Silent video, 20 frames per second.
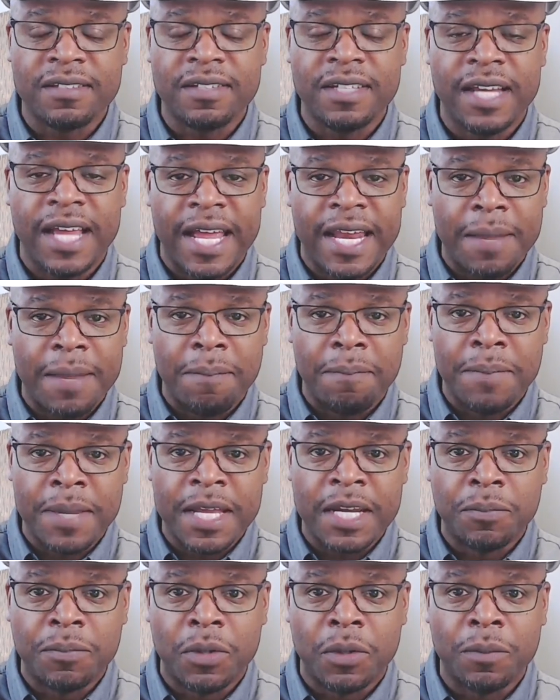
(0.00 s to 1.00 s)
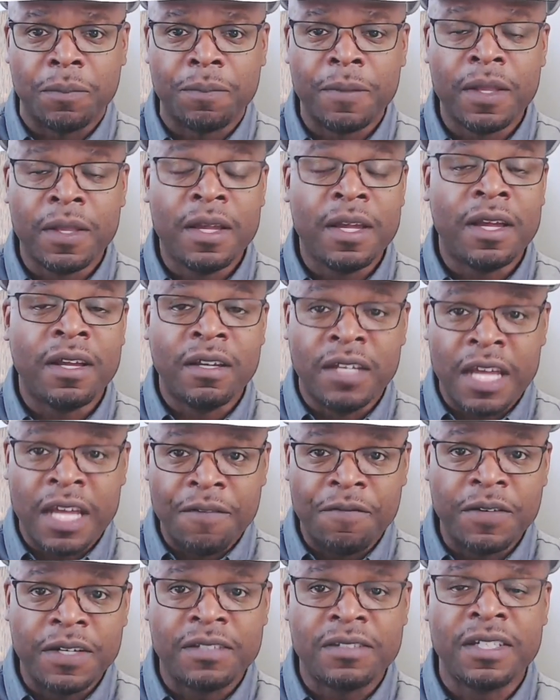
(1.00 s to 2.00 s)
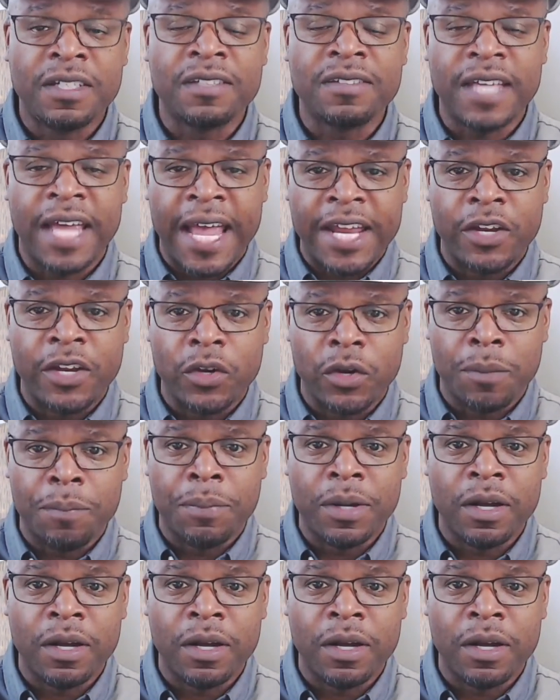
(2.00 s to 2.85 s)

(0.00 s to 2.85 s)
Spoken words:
a minimum, definitely 680 or above.